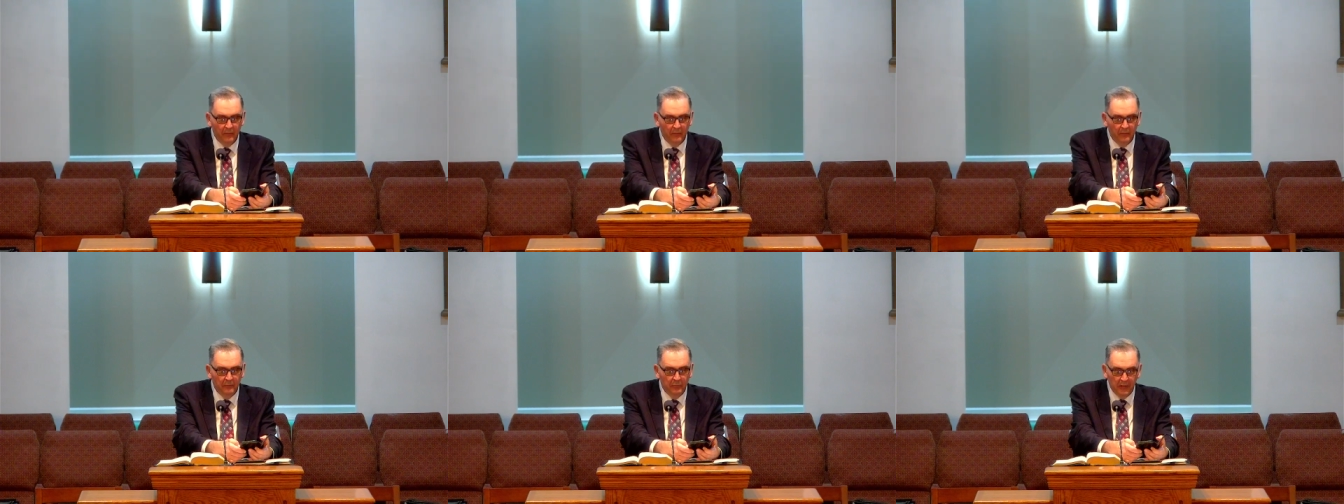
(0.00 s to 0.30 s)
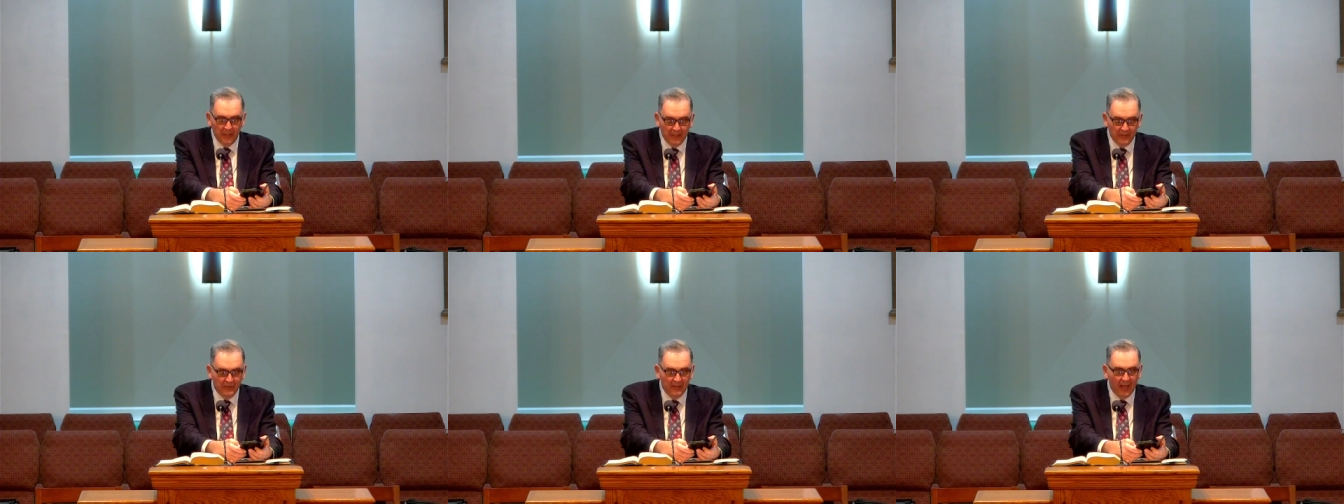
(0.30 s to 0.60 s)

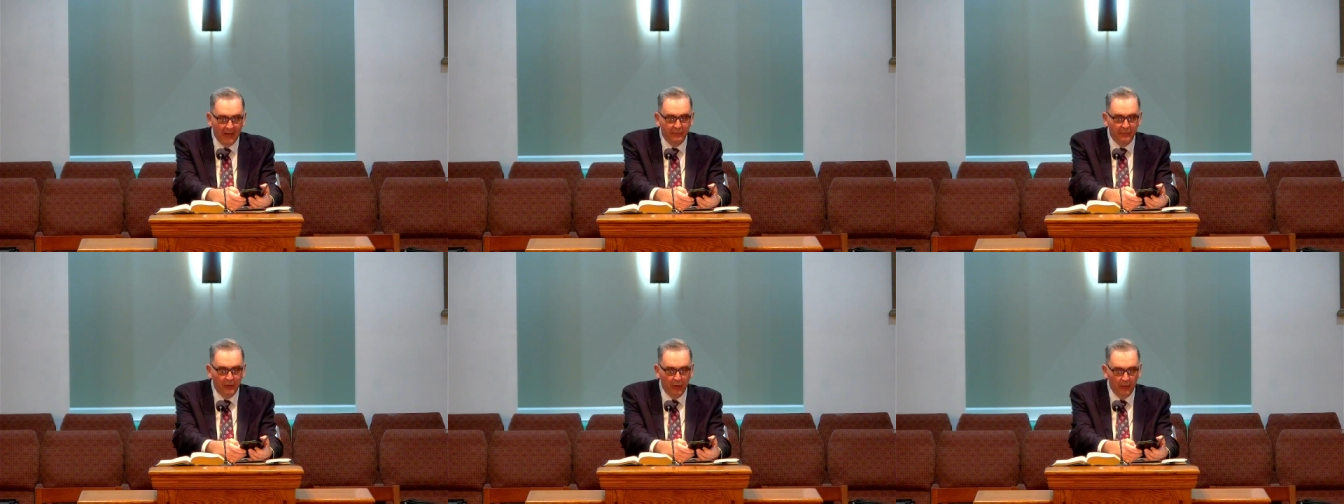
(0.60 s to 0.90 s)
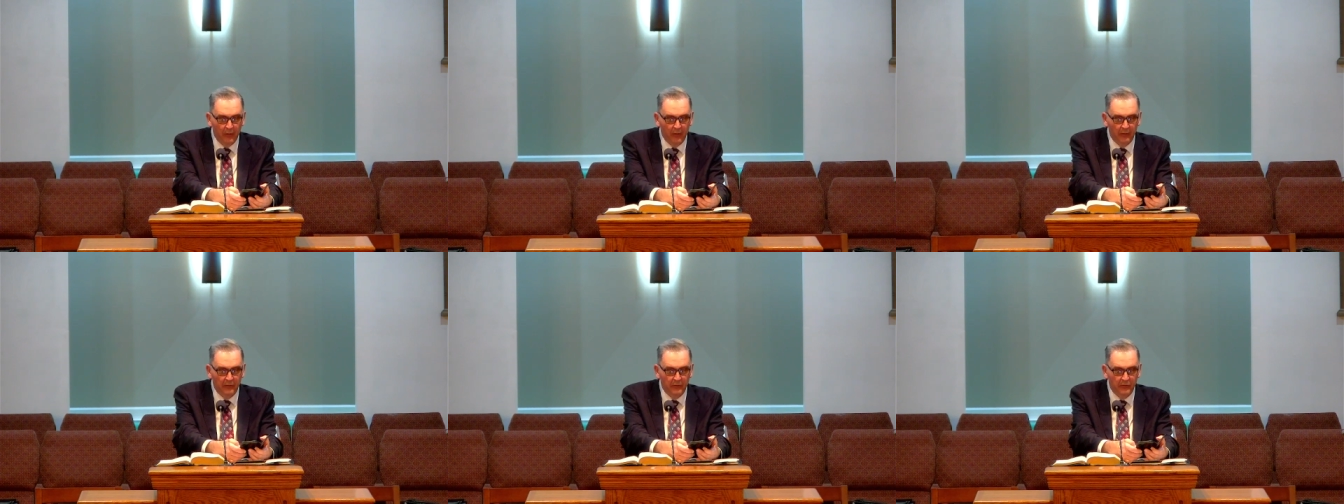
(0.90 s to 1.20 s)
Please have
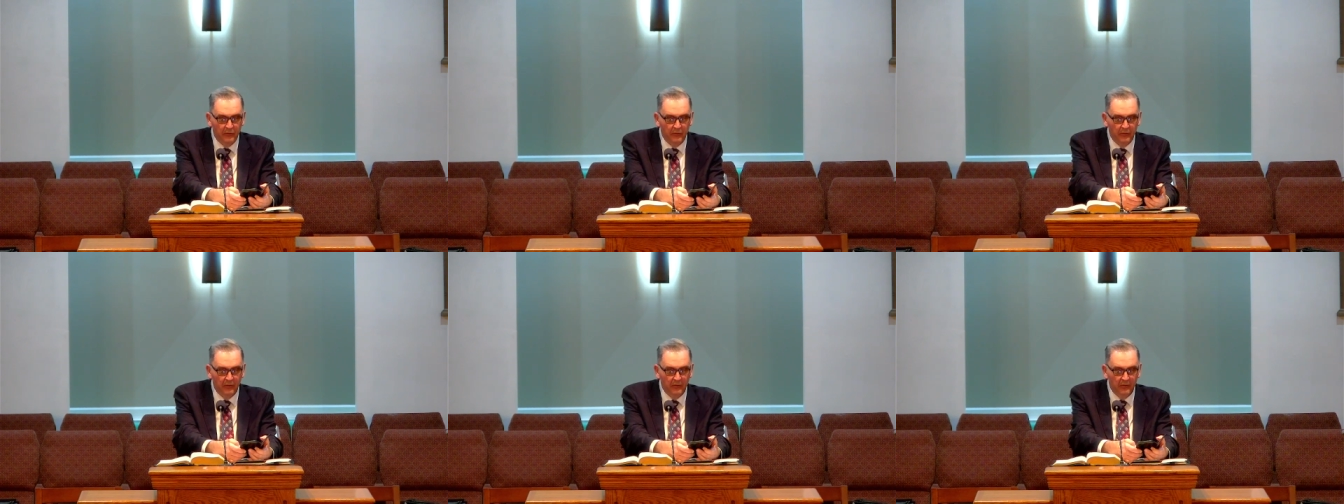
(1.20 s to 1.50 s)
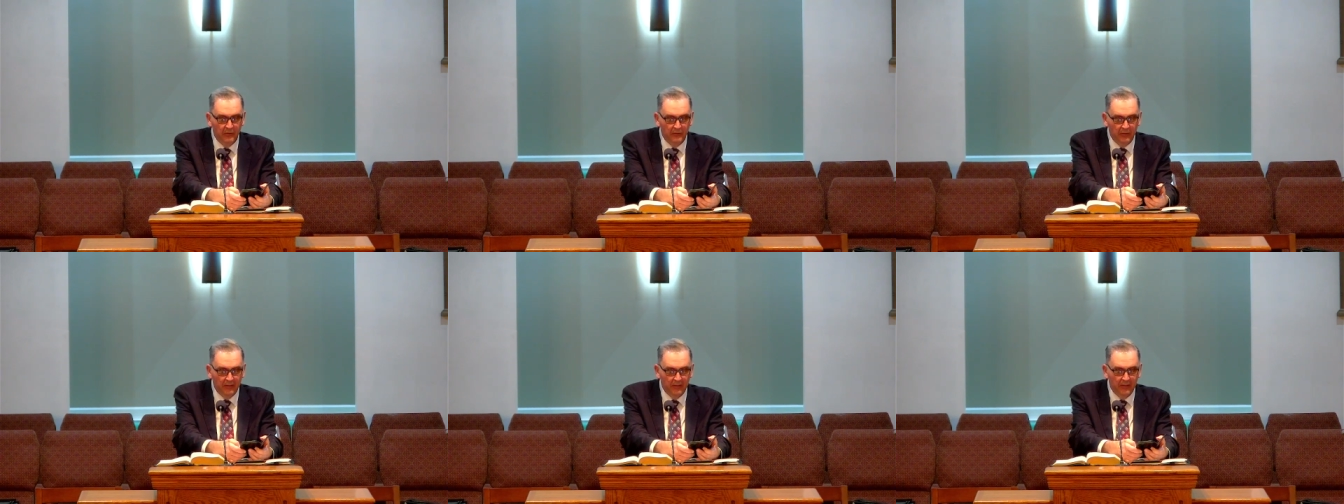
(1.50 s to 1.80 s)
courage
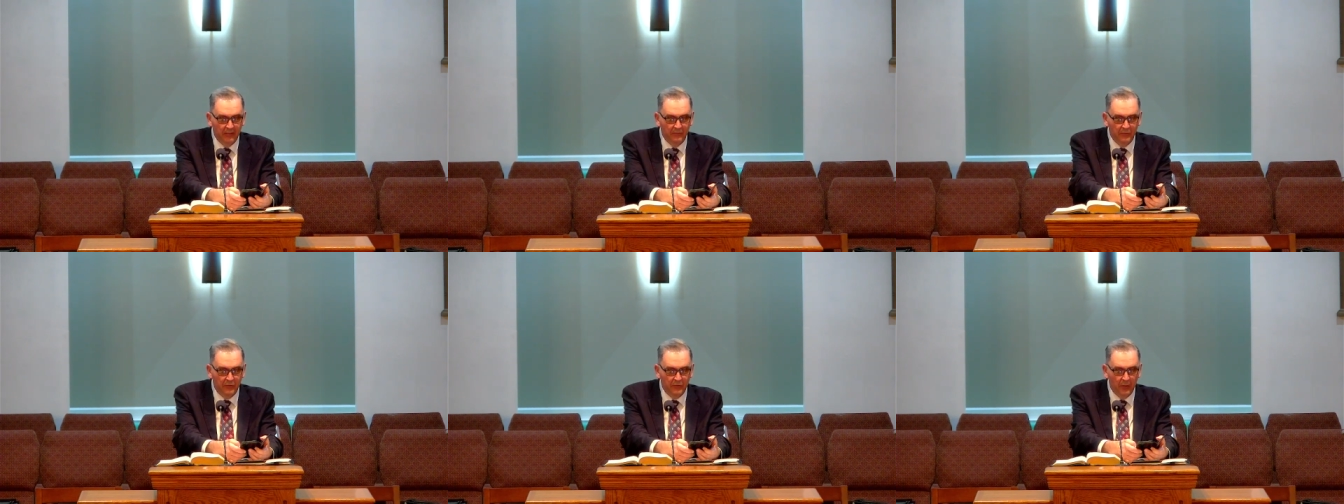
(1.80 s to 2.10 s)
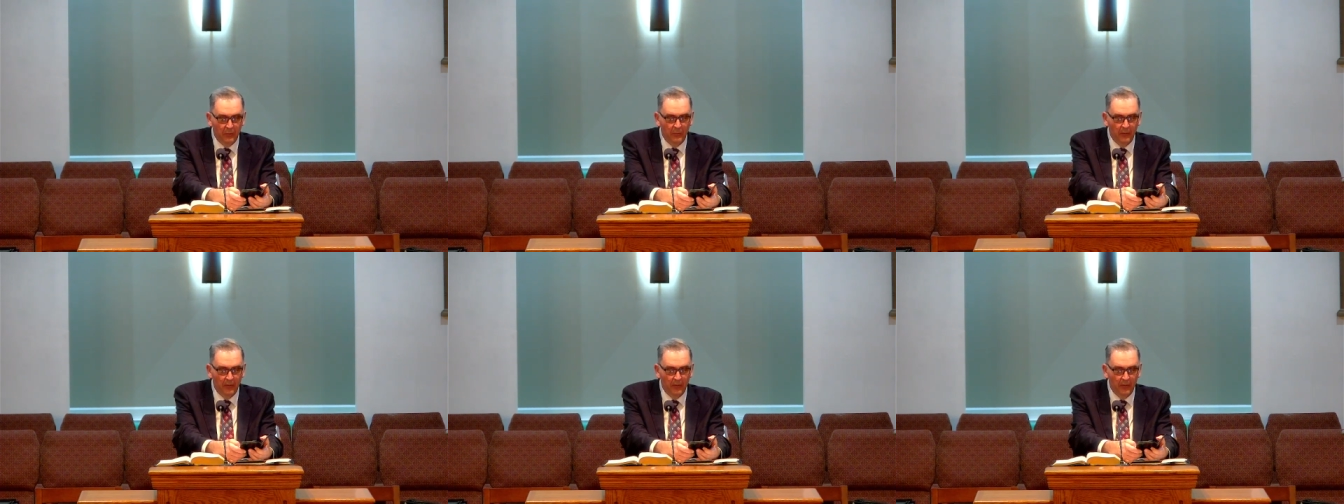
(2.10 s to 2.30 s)
to give someone